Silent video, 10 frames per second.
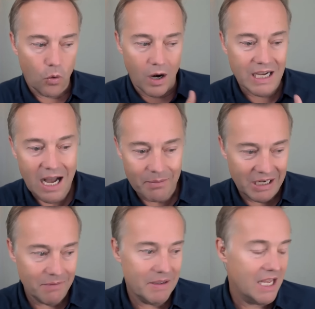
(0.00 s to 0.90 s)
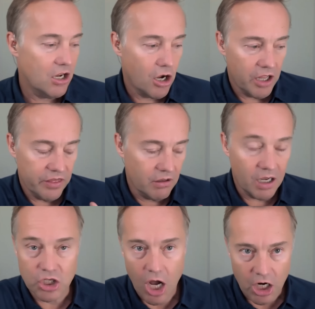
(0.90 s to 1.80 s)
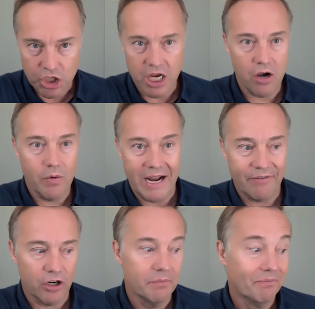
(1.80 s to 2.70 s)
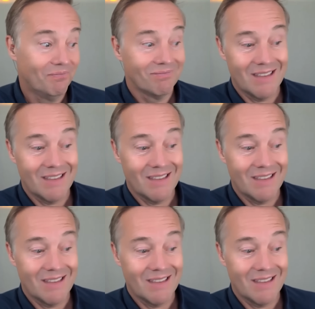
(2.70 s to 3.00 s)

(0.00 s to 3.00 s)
or a comedy bit on a talk show, whatever.